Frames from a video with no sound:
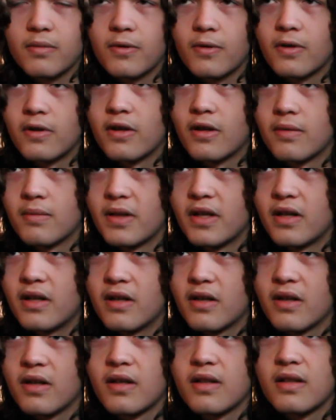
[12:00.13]
growing out my
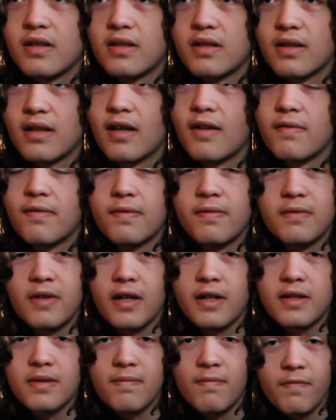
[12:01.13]
hair. I've
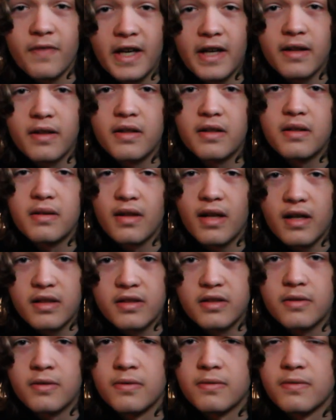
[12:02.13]
got some valid,
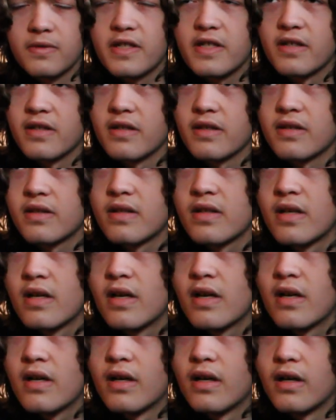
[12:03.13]
logical reasons.
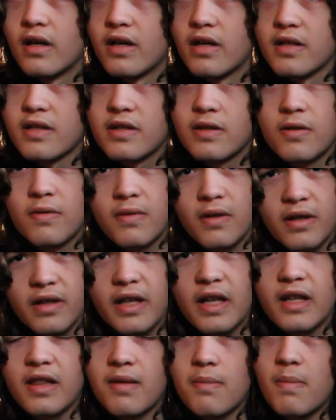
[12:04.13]
So
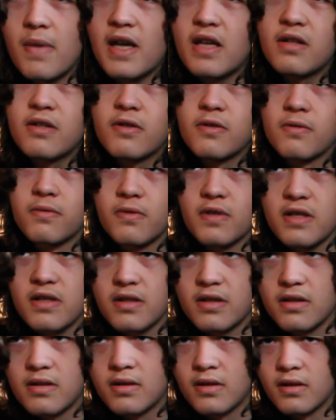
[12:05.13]
again, the main two
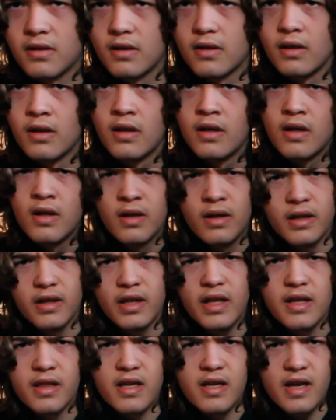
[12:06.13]
reasons are,
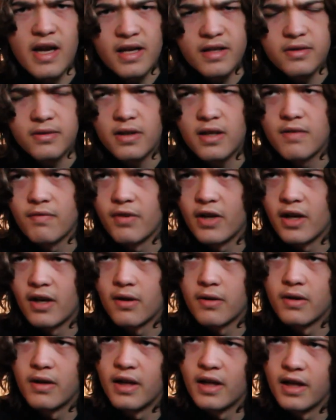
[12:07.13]
again, the Nazirite
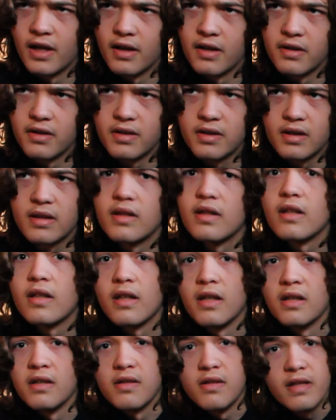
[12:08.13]
vow and
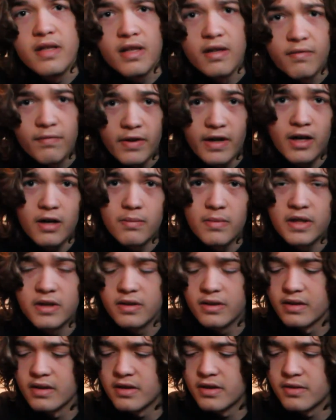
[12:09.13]
the
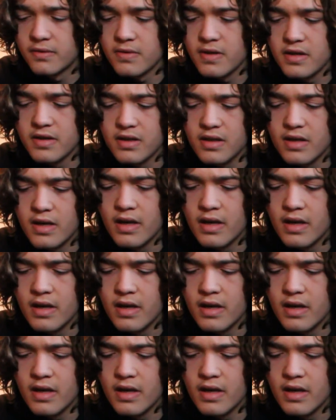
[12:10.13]
environmentalist reason.